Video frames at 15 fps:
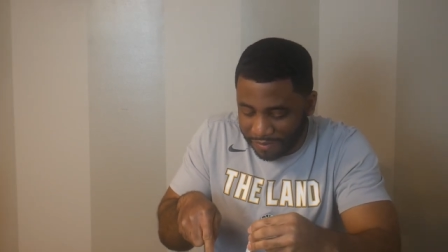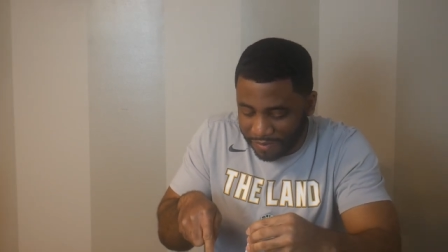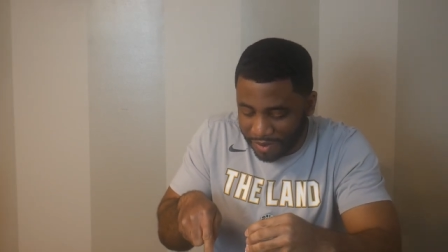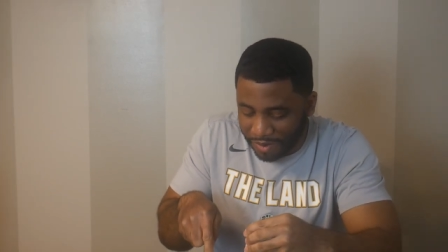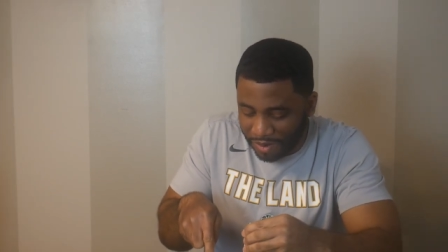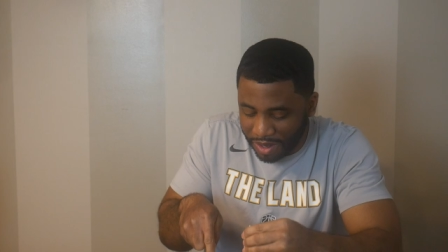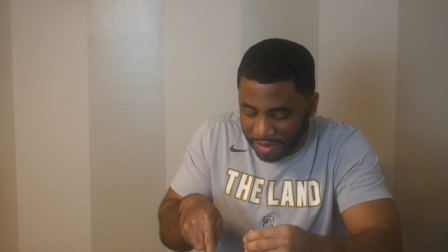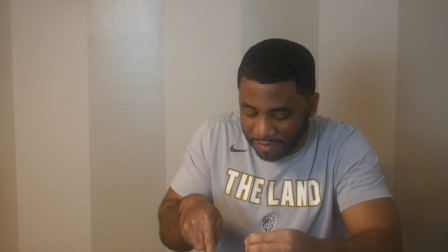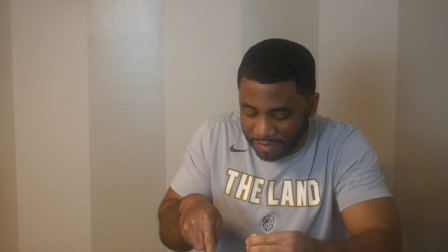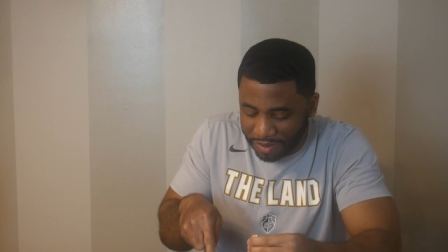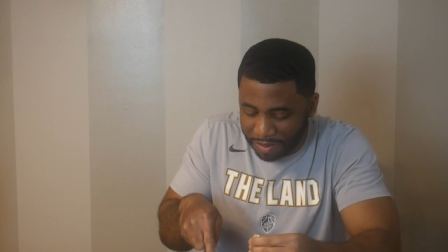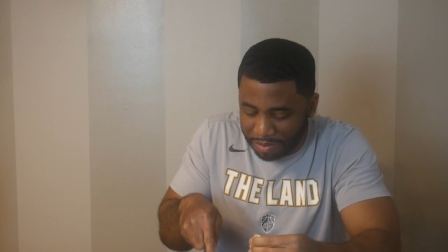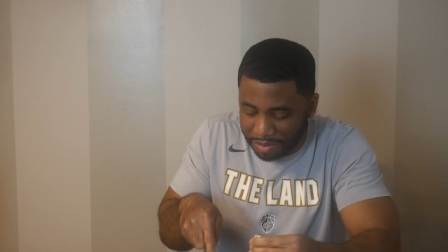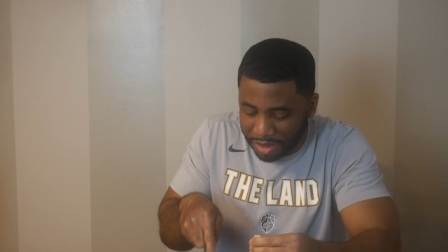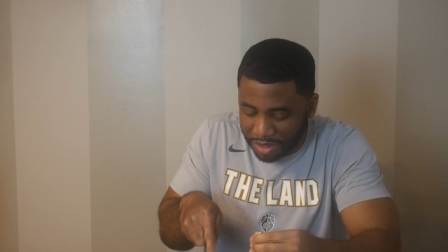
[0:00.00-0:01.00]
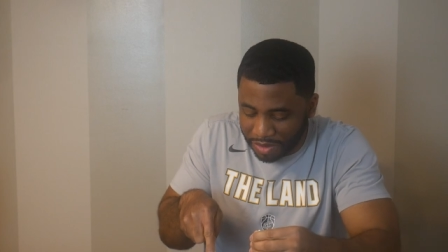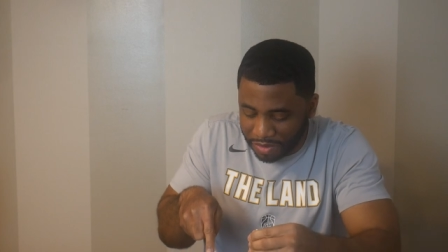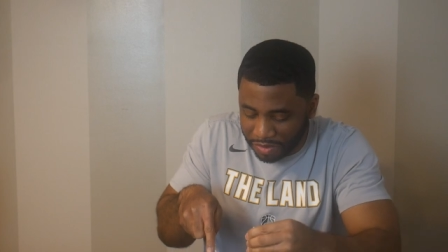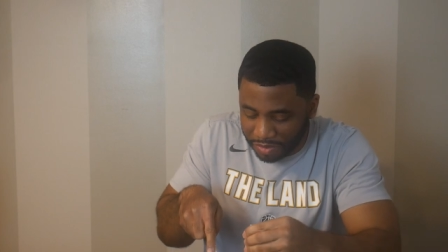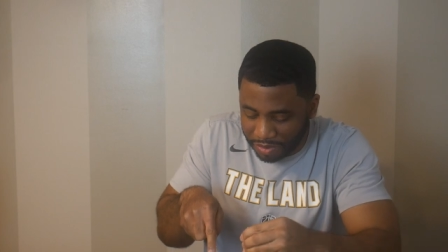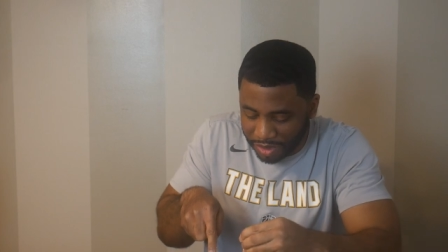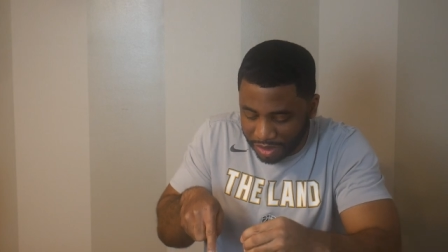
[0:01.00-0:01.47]
Fall off the
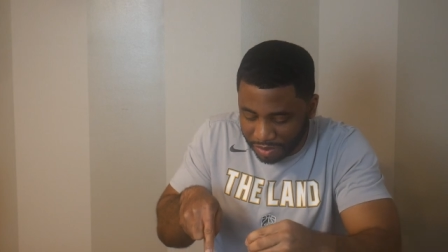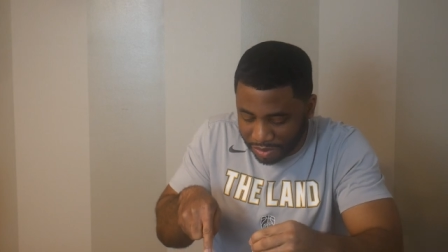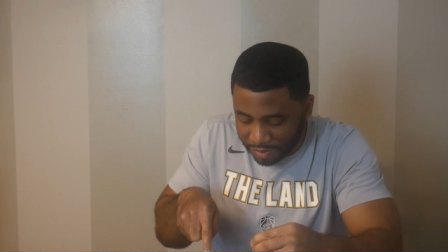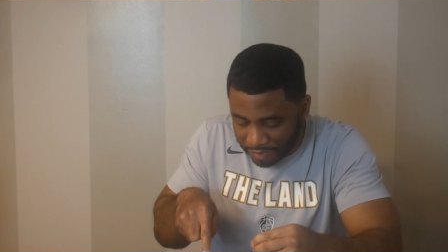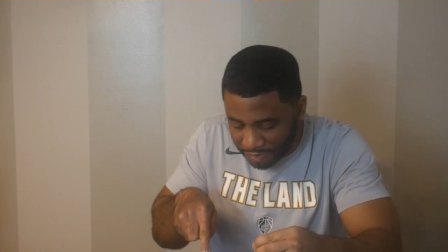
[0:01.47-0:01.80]
bone, people.